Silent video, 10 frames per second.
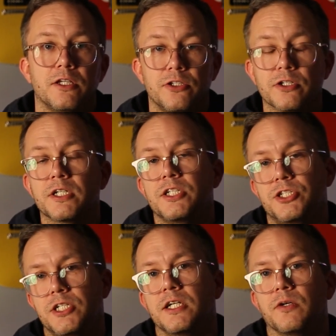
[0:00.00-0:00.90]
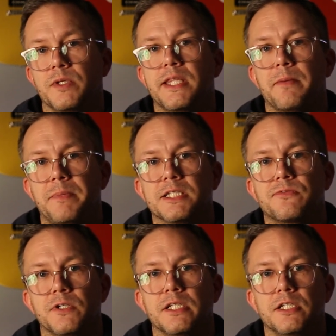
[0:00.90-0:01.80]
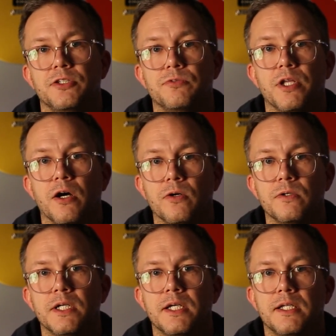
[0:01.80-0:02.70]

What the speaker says: You're gonna share it with that best friend that you know